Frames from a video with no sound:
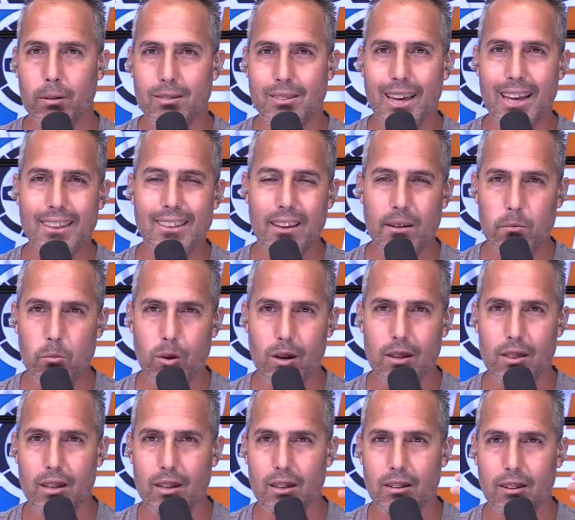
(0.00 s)
present them
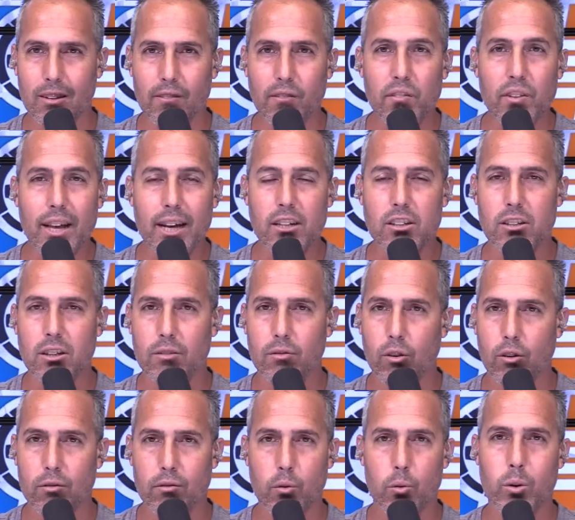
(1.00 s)
with and the inflection
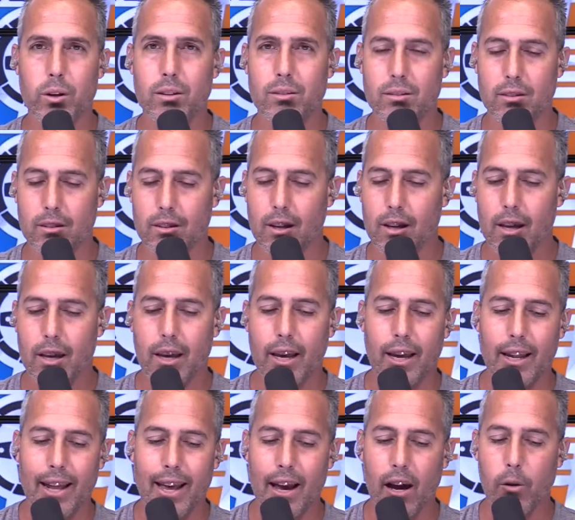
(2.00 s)
of our voice
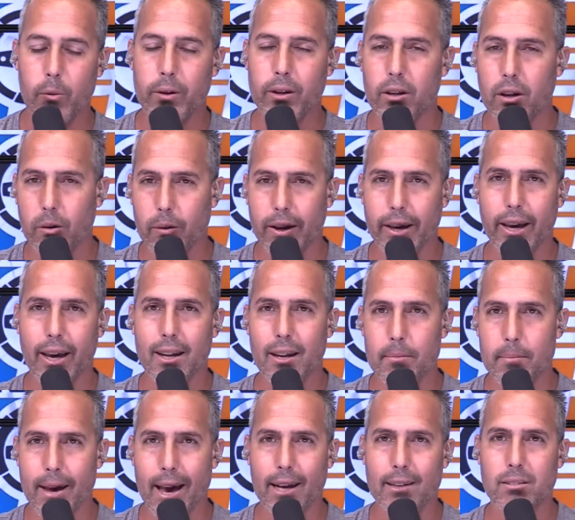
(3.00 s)
and how we go ahead
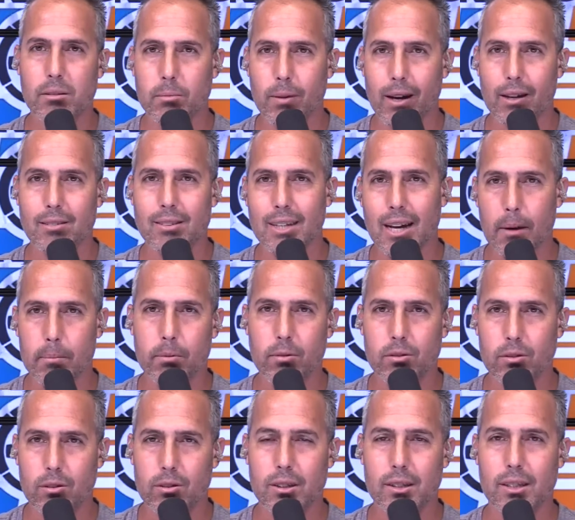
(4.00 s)
and maximize the
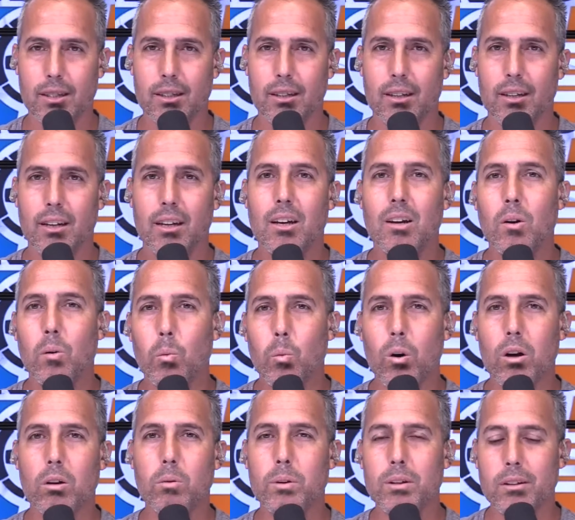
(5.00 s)
opportunity?
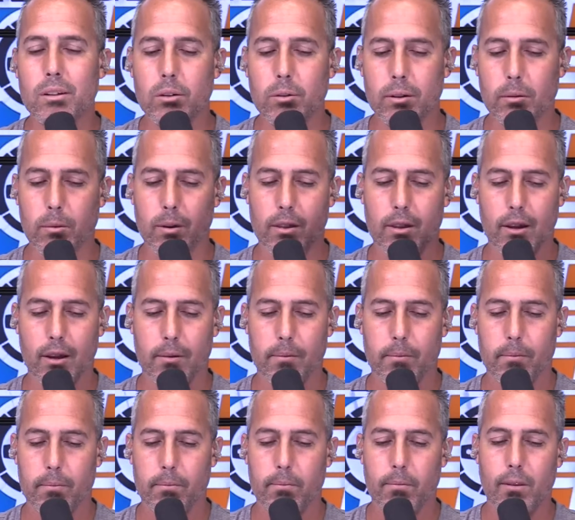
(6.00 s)
What are we doing with it?
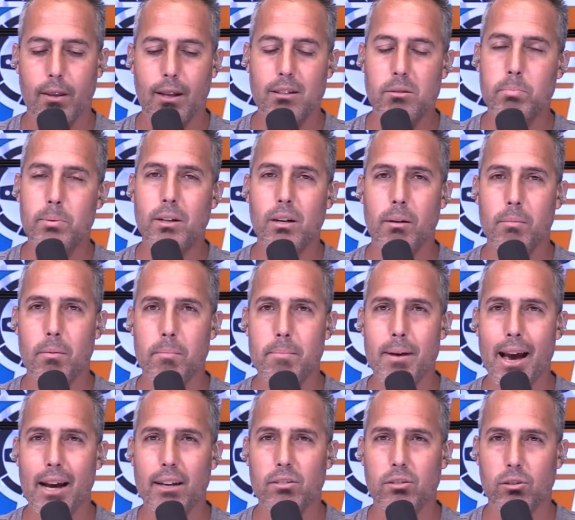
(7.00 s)
Let's become a
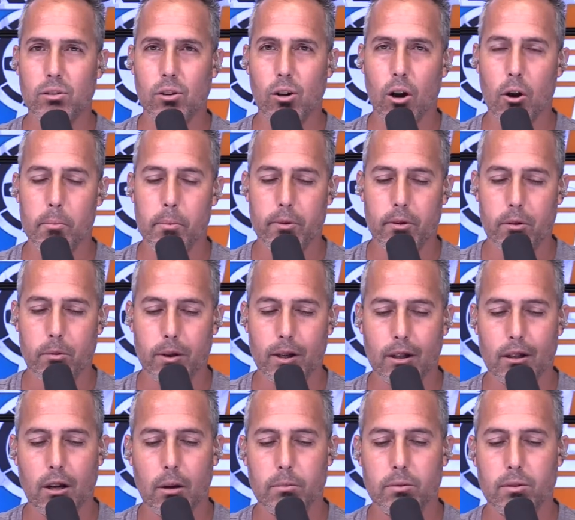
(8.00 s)
master carpenter when
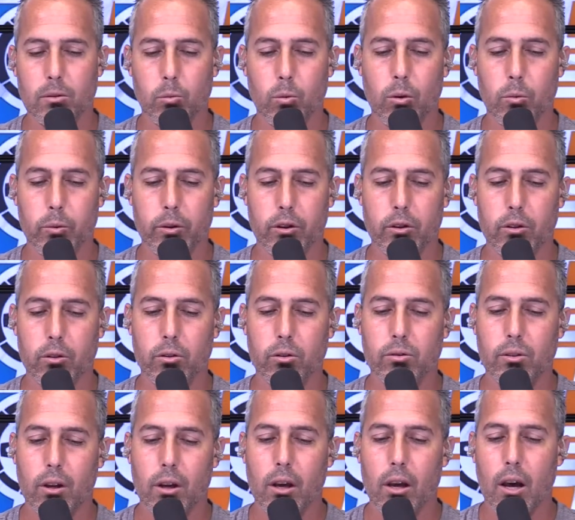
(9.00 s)
it comes to what we
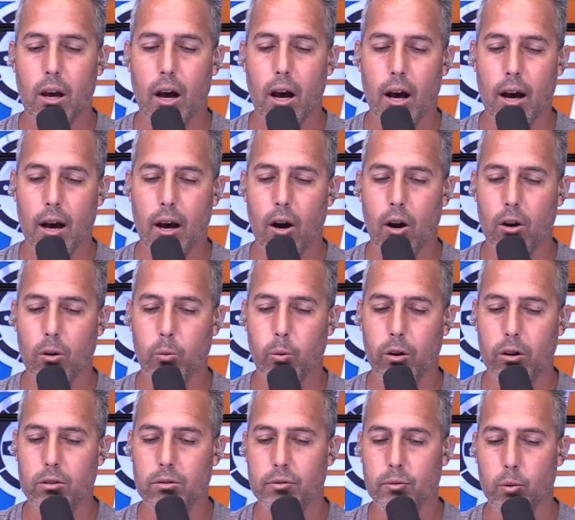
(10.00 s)
use our
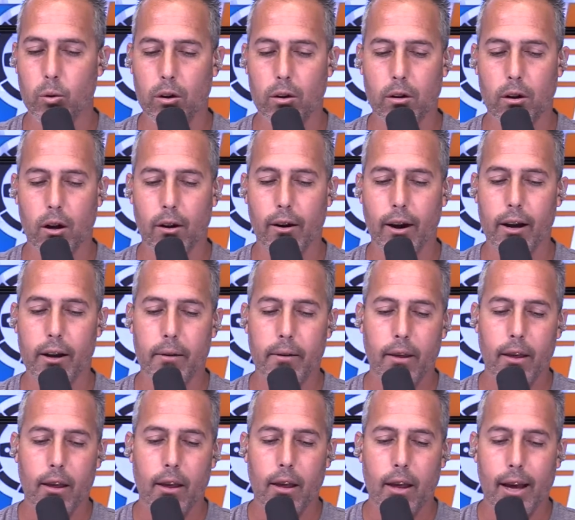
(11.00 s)
words for, all right?
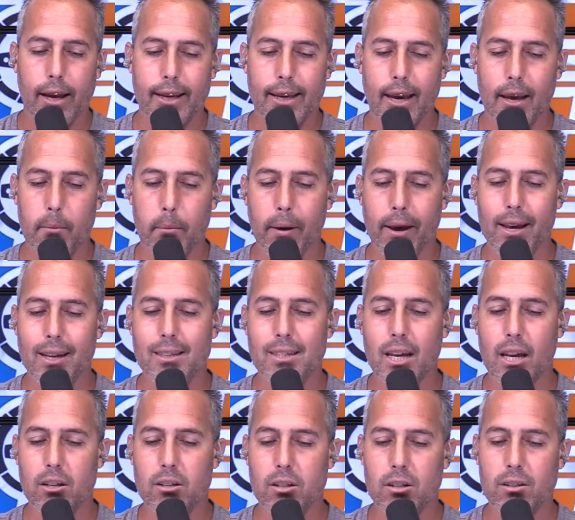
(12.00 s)
Again, pay
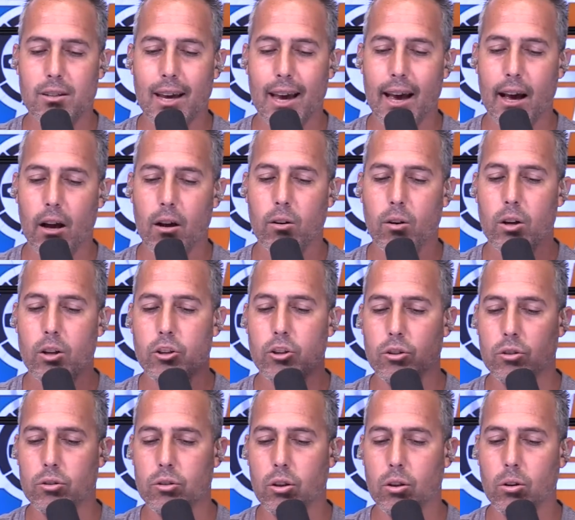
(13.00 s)
attention to how
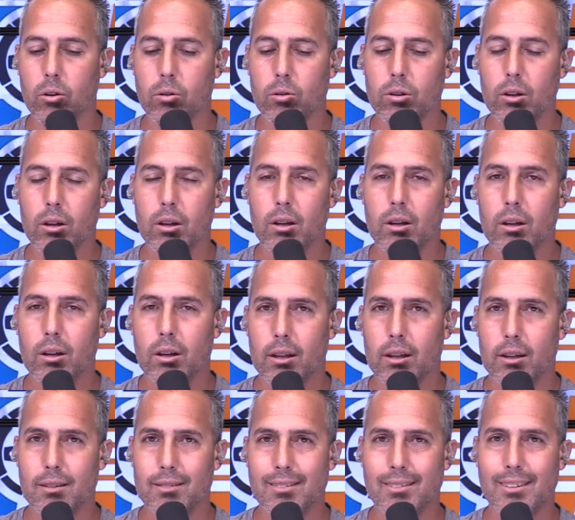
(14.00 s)
your tone
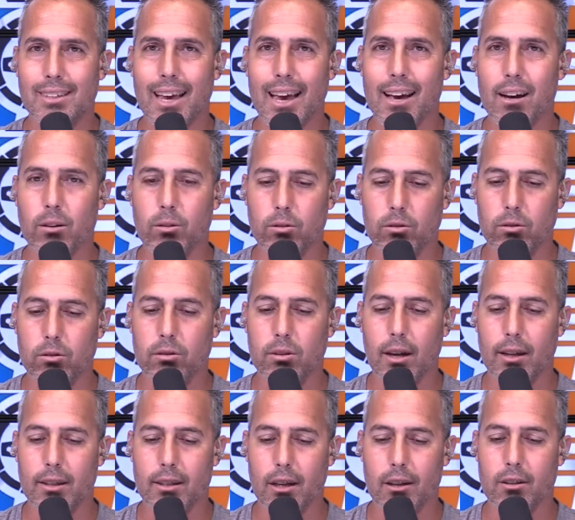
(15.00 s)
sounds
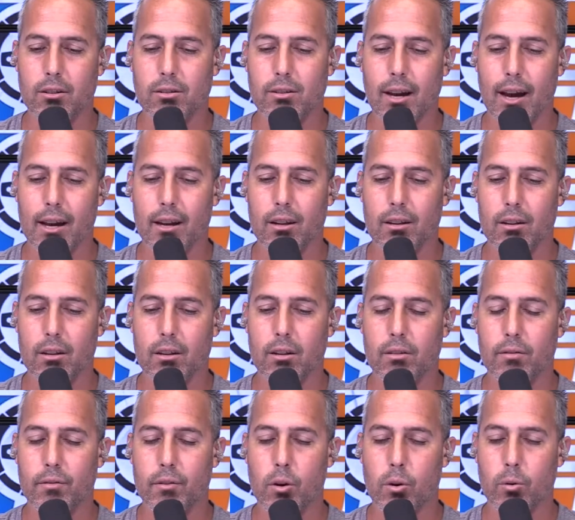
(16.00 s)
on the other side of the
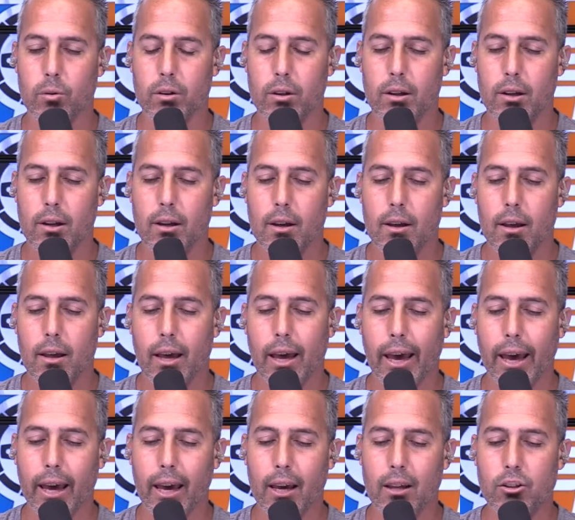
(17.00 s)
phone
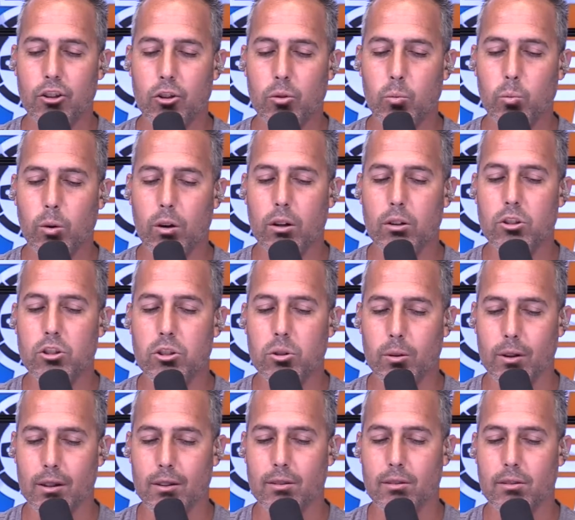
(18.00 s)
and your word
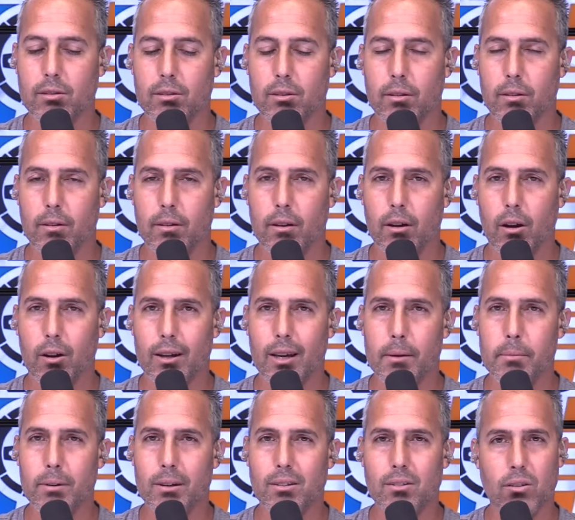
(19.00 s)
choice,
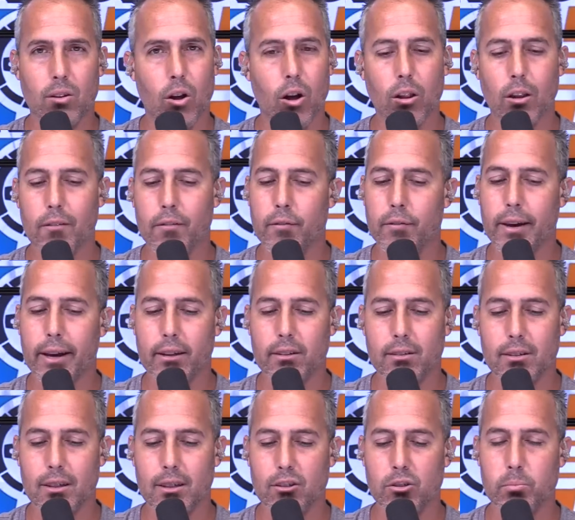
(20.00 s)
okay? Because it all
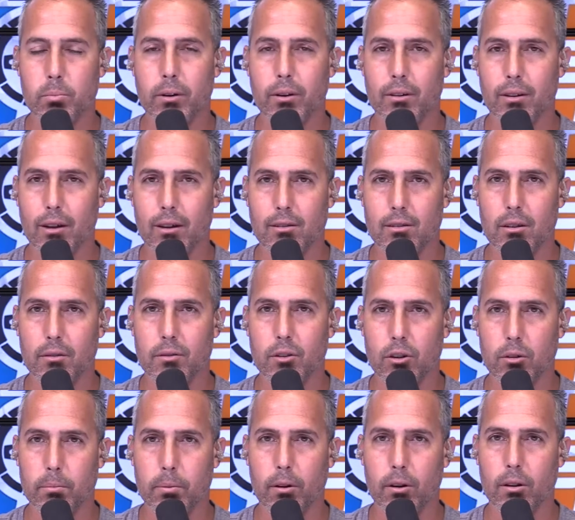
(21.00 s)
affects the experience of
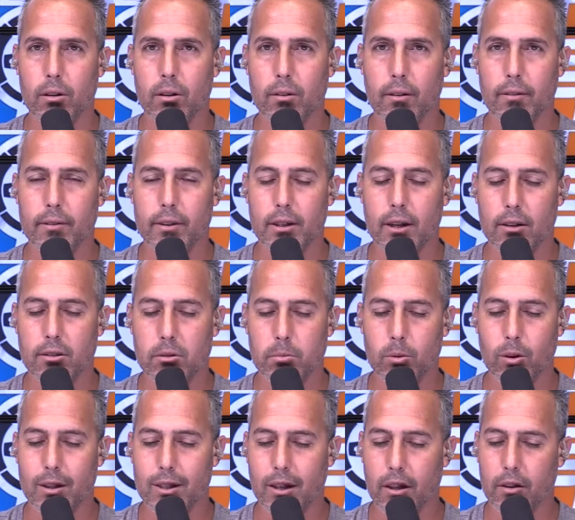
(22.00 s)
the
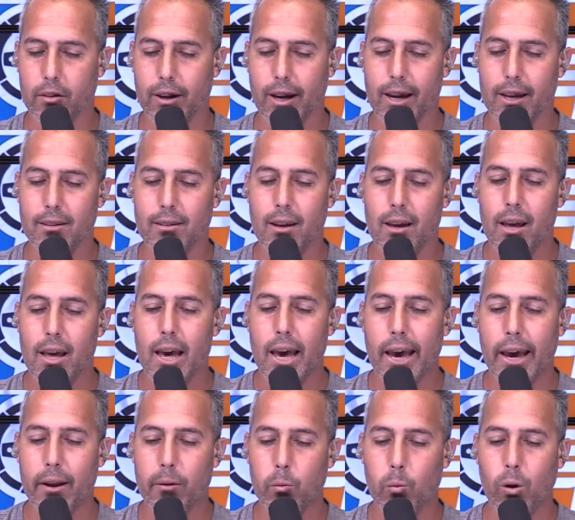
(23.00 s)
customer on the other end.
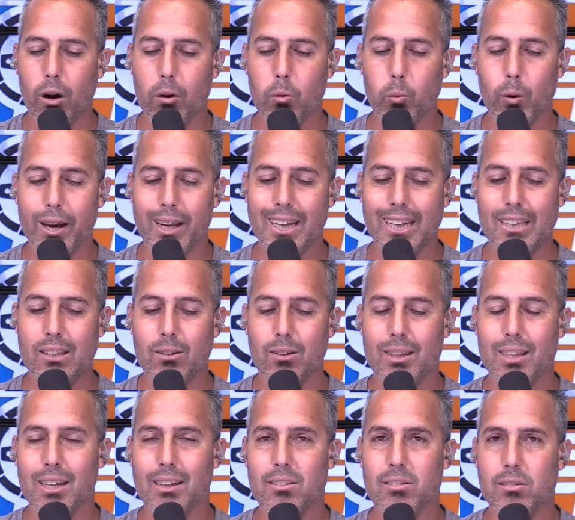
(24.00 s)
And one way to do
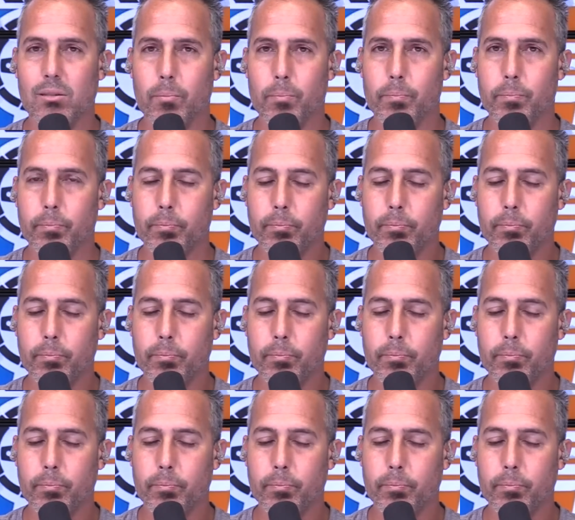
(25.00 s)
this